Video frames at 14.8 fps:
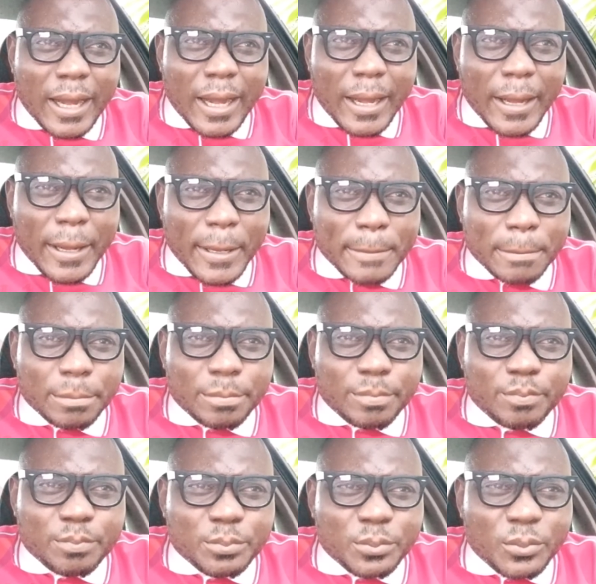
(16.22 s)
Um,
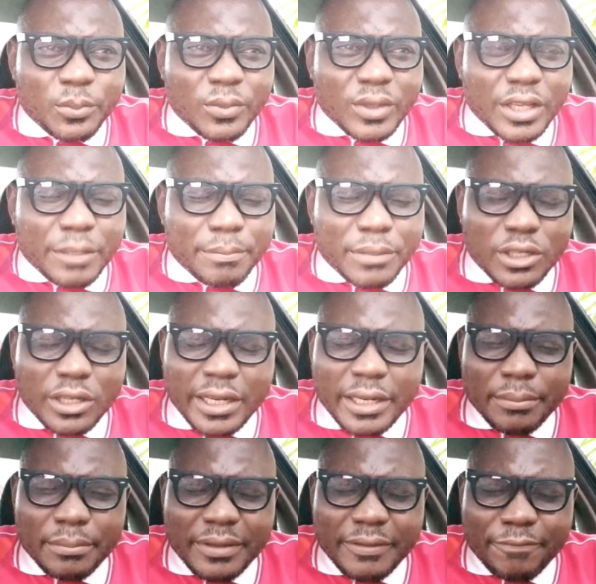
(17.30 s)
it
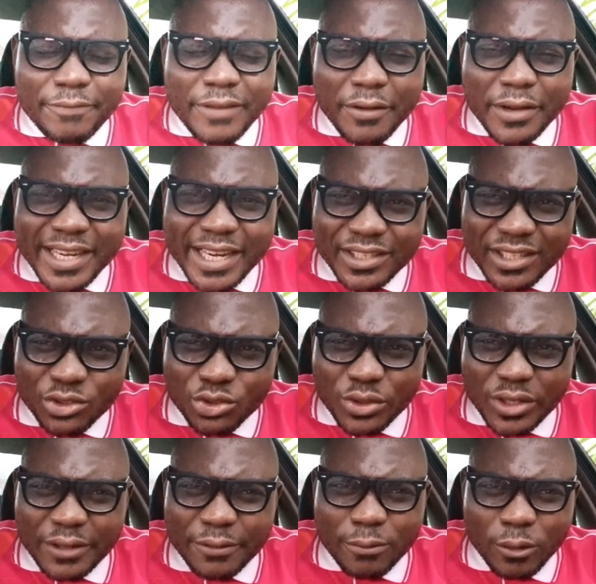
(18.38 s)
became very
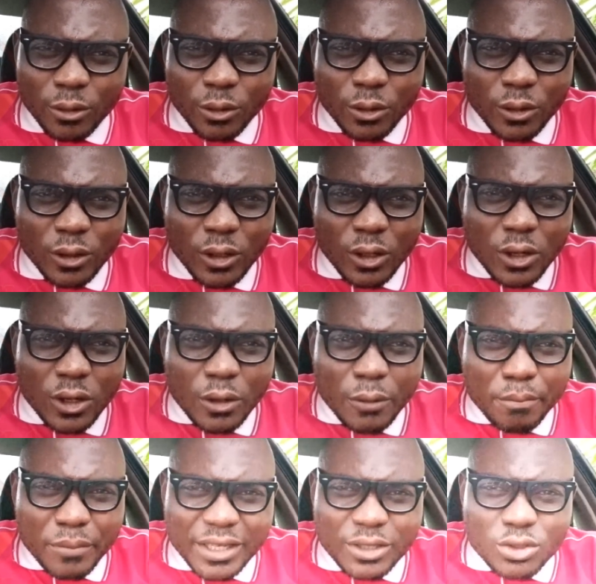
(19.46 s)
necessary for
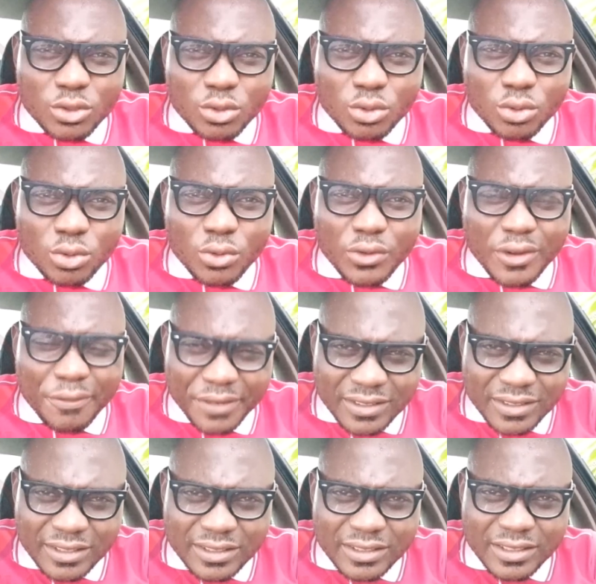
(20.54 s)
me to
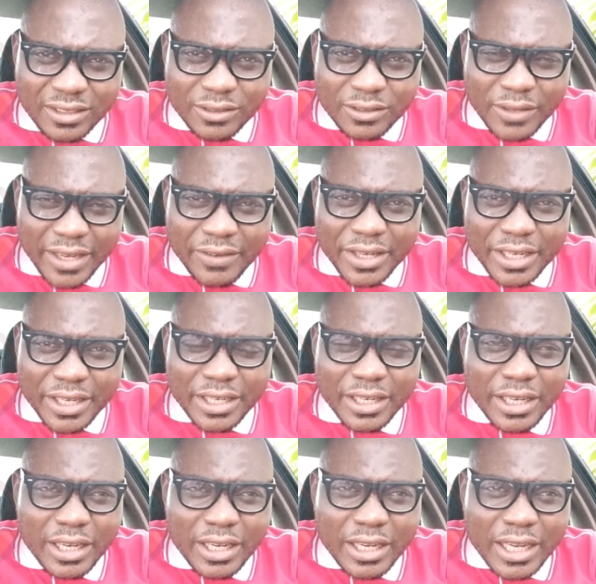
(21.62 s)
revisit this very
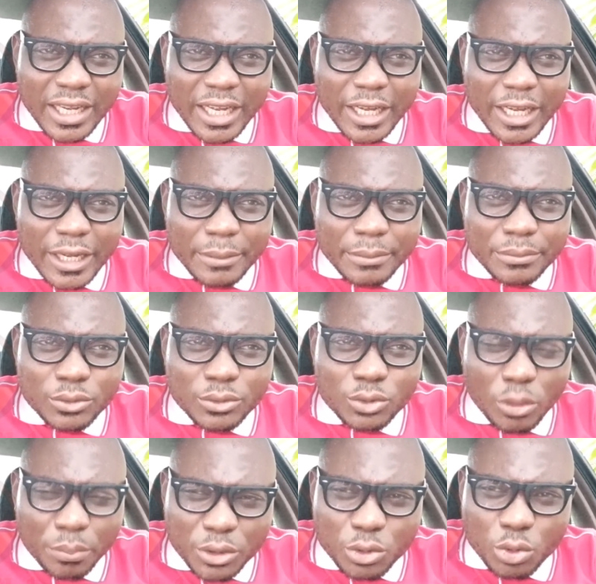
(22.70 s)

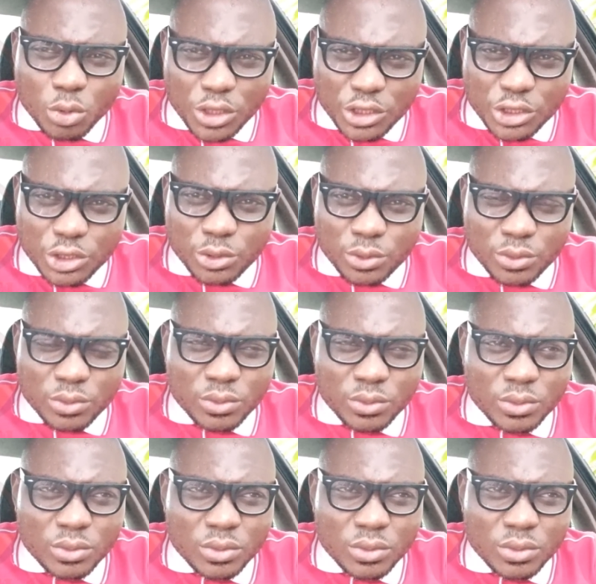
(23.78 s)
topical issue,